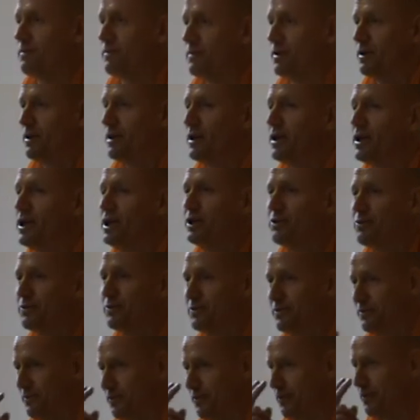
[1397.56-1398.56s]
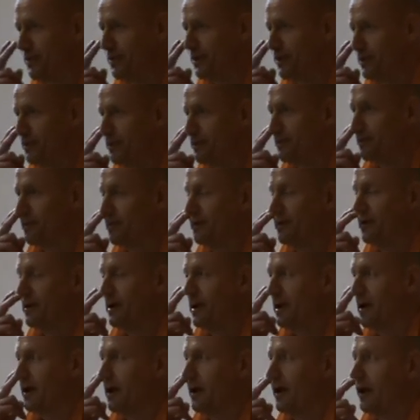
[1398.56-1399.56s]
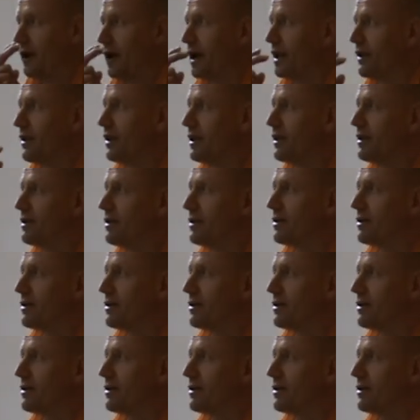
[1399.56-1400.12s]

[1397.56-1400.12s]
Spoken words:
the leader. And then